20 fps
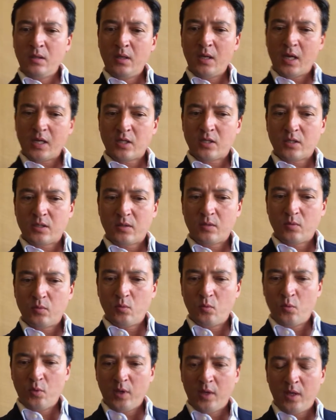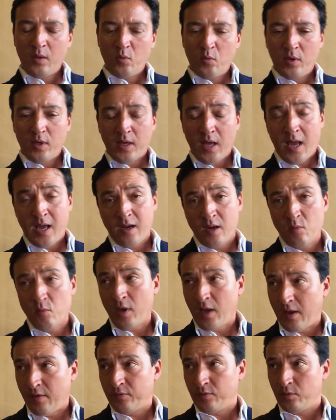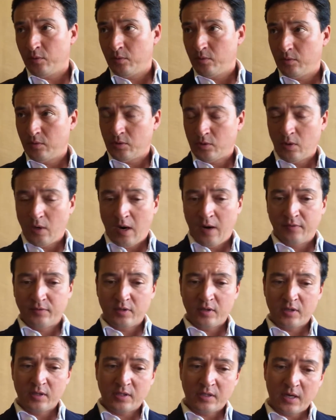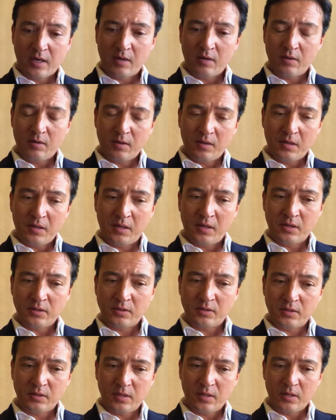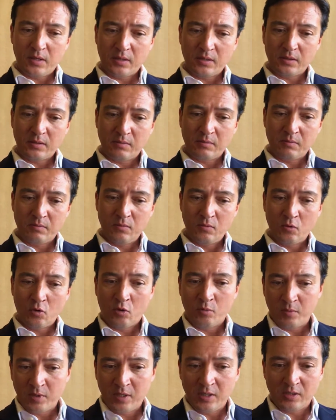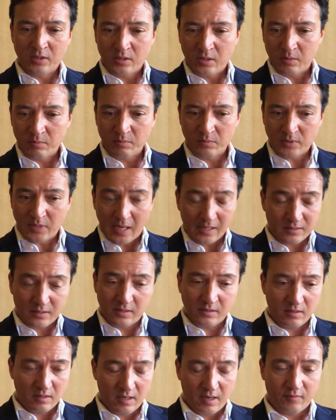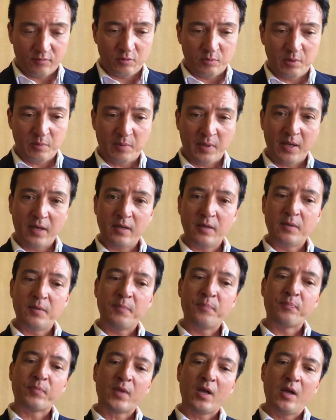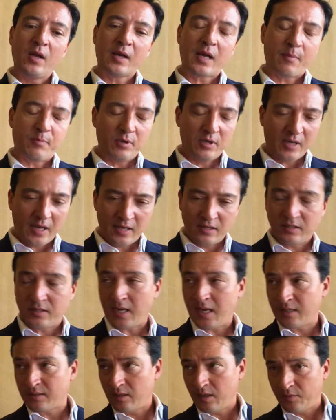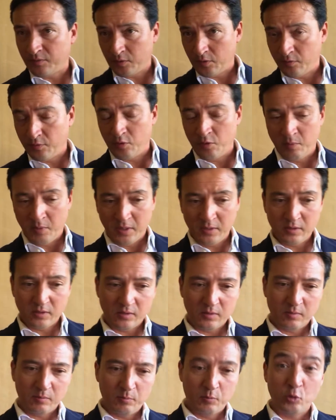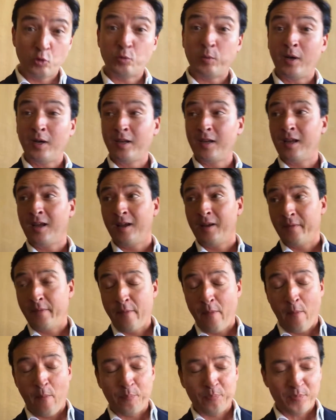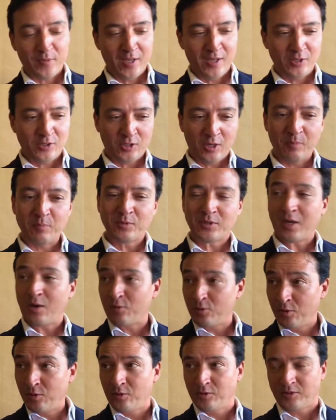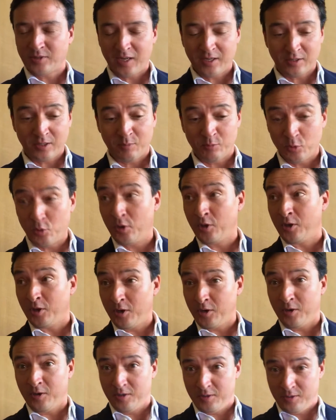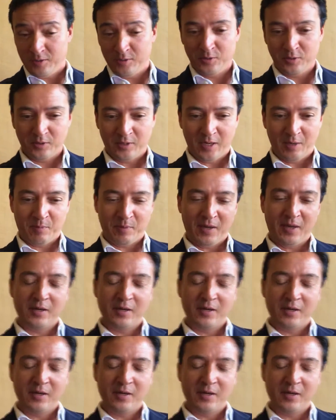Yes, we can and we have to. So after the sale, there's normally some taxes that have to be paid. Capital gains tax after a few months. Plusvalia in some town halls takes up to a year to get